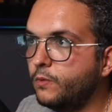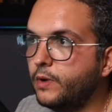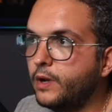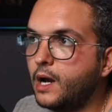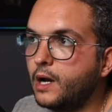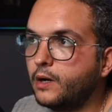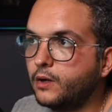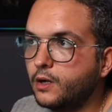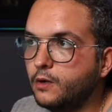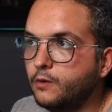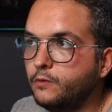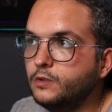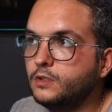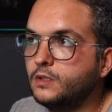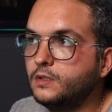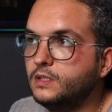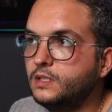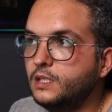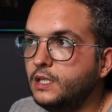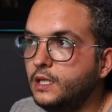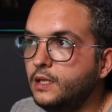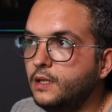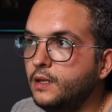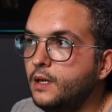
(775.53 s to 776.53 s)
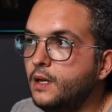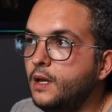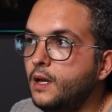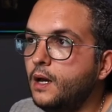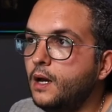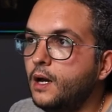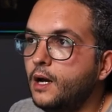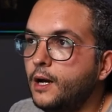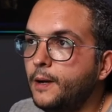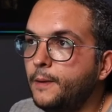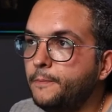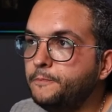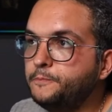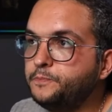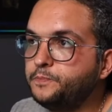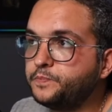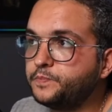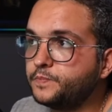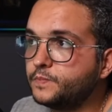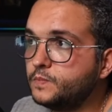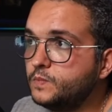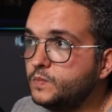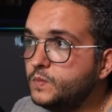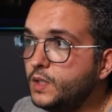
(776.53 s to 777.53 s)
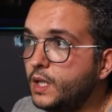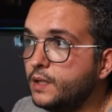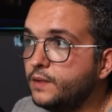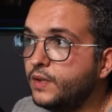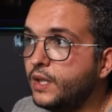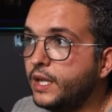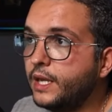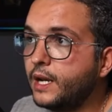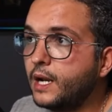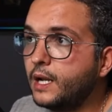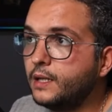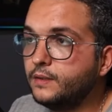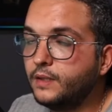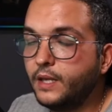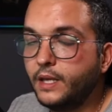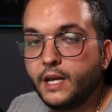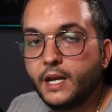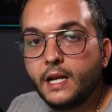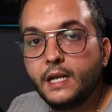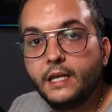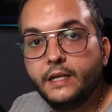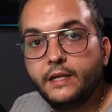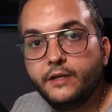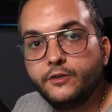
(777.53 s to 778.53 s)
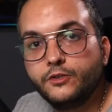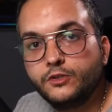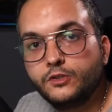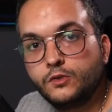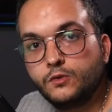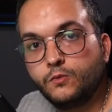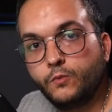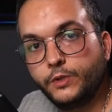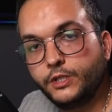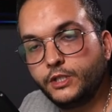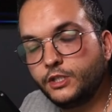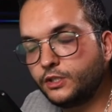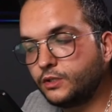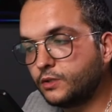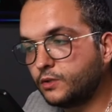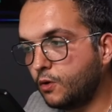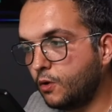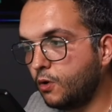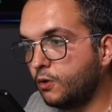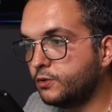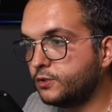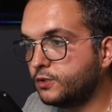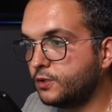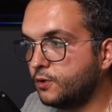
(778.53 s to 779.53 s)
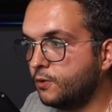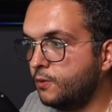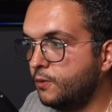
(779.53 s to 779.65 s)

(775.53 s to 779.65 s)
We are going to see um, Data, data layers, which also